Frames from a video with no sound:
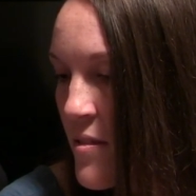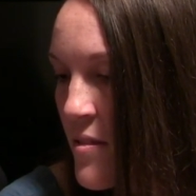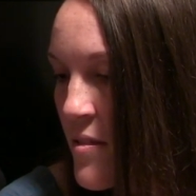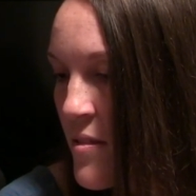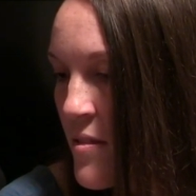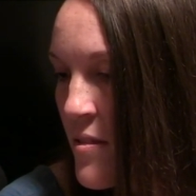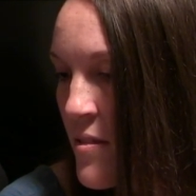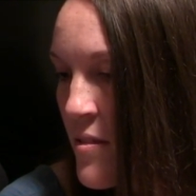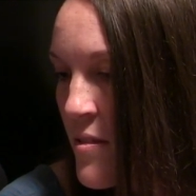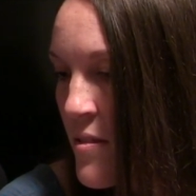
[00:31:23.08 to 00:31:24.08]

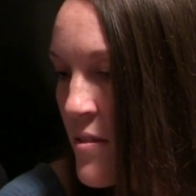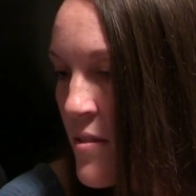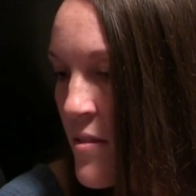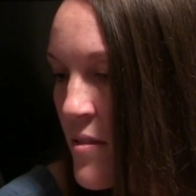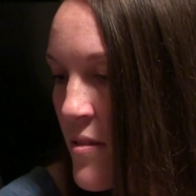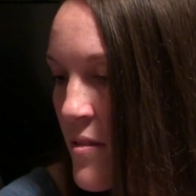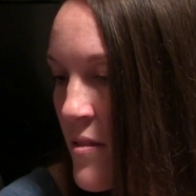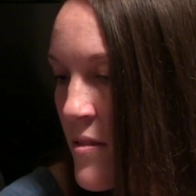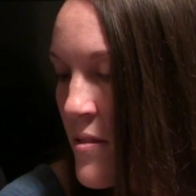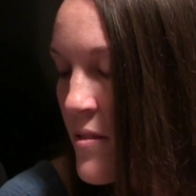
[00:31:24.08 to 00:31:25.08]

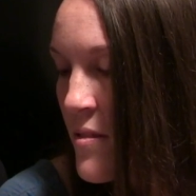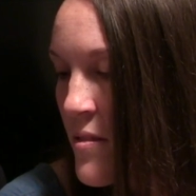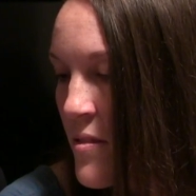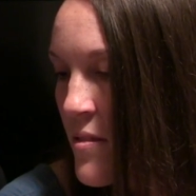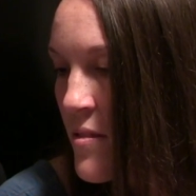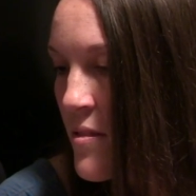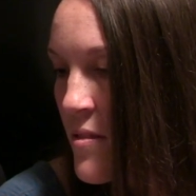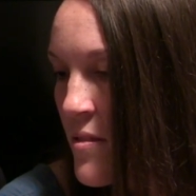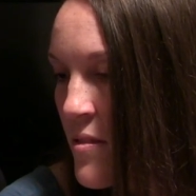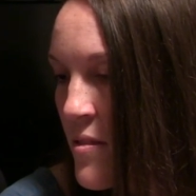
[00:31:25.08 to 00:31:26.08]

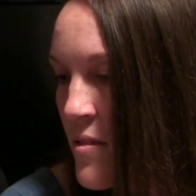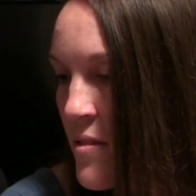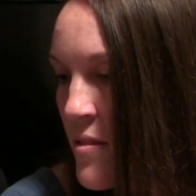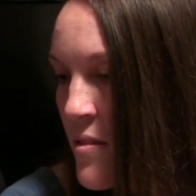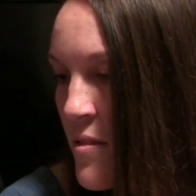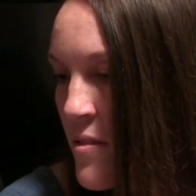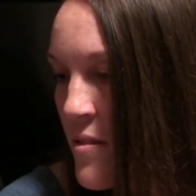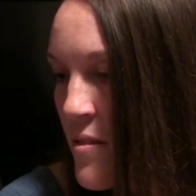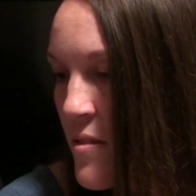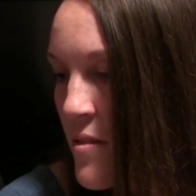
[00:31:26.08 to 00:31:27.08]

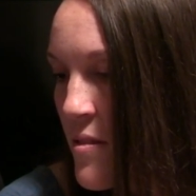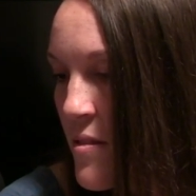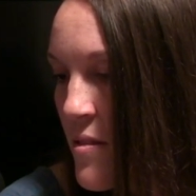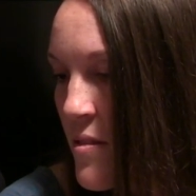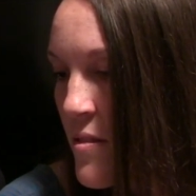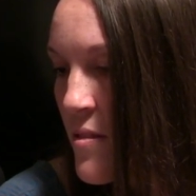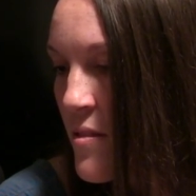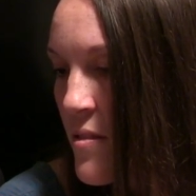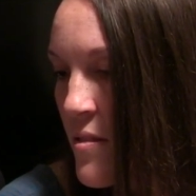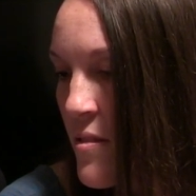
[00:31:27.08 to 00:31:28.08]

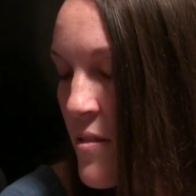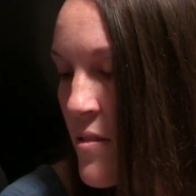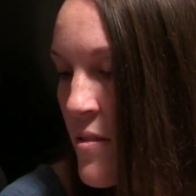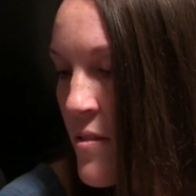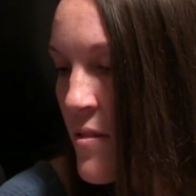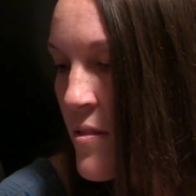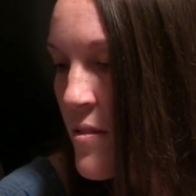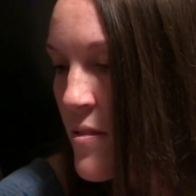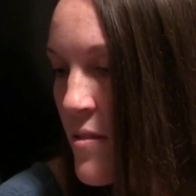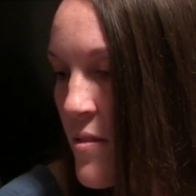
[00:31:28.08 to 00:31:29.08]

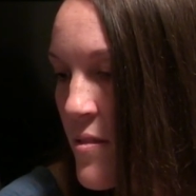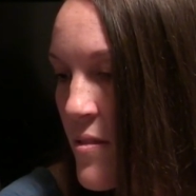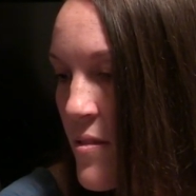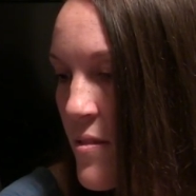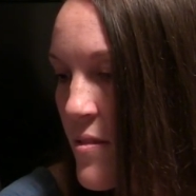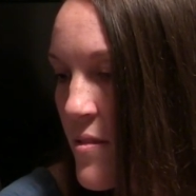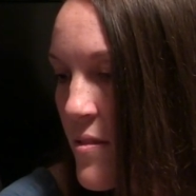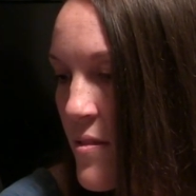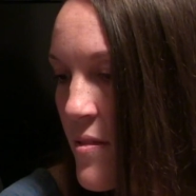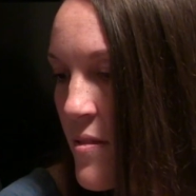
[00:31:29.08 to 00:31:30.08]

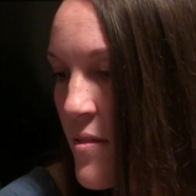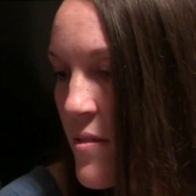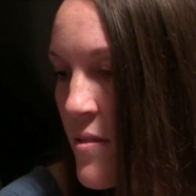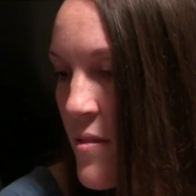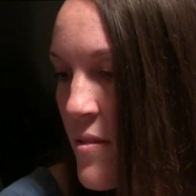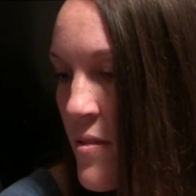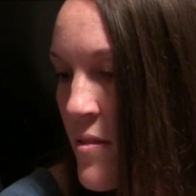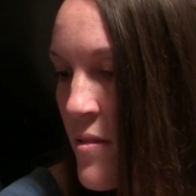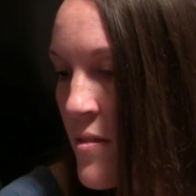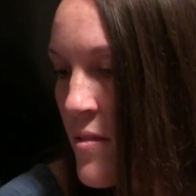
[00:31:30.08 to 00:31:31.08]
No words are spoken by the person on screen.